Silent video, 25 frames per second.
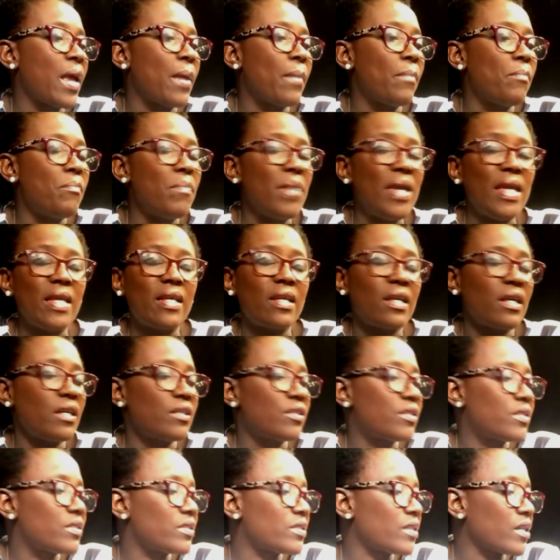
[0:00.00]
make
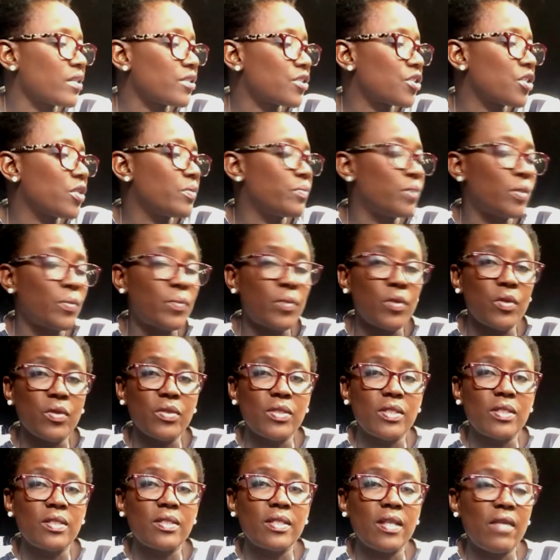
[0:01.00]
such
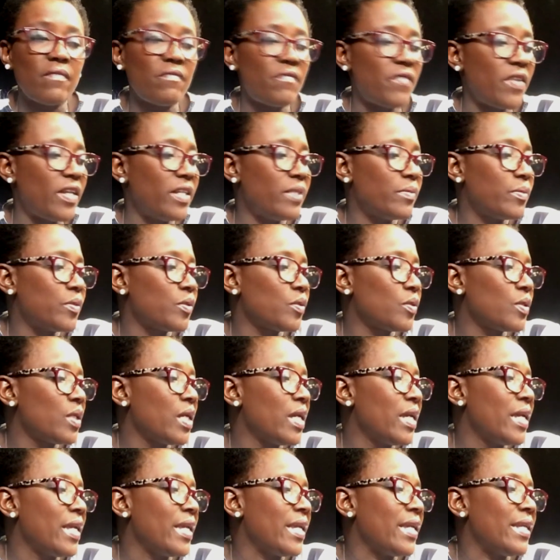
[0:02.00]
proposals available
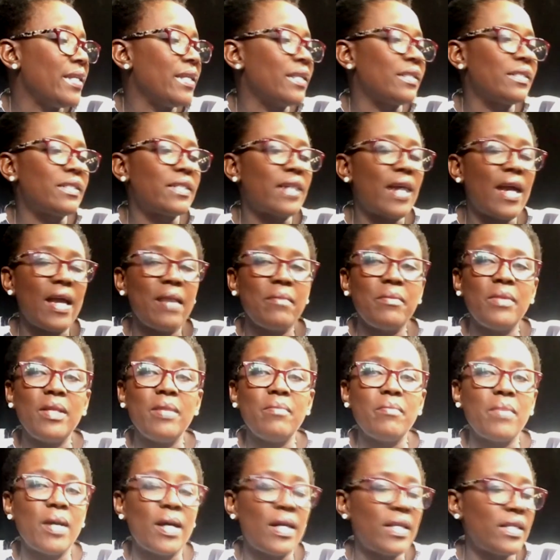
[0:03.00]
in a timely
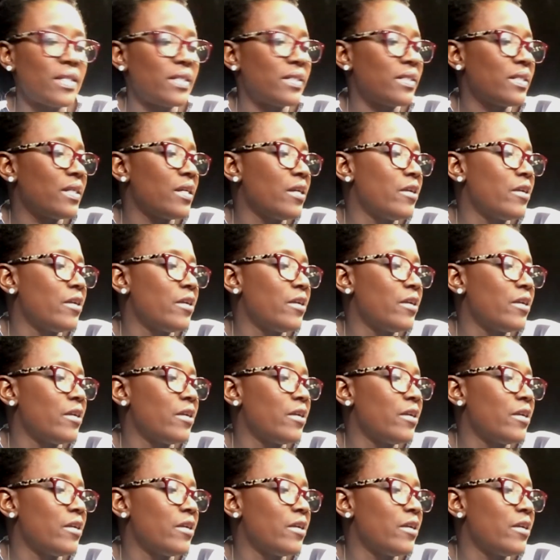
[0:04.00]
manner